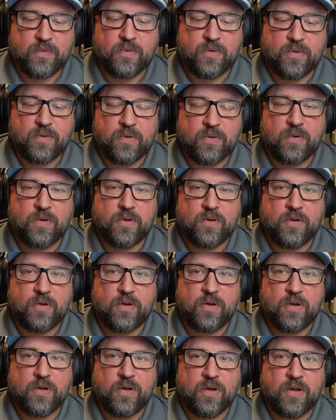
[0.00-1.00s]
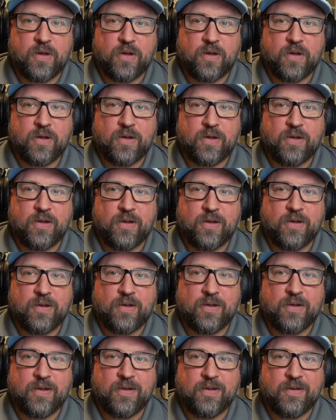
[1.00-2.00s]

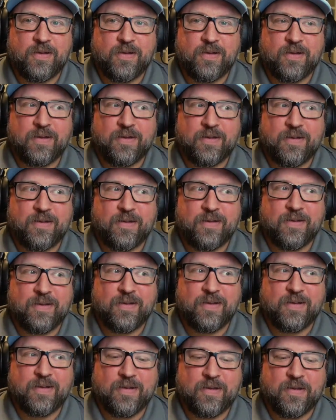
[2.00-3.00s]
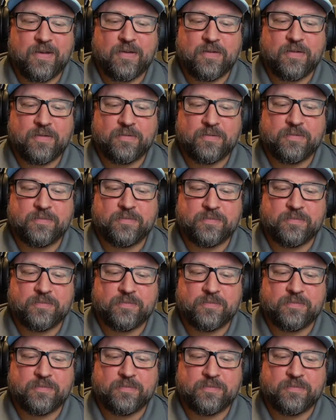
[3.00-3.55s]
The person shown says nothing.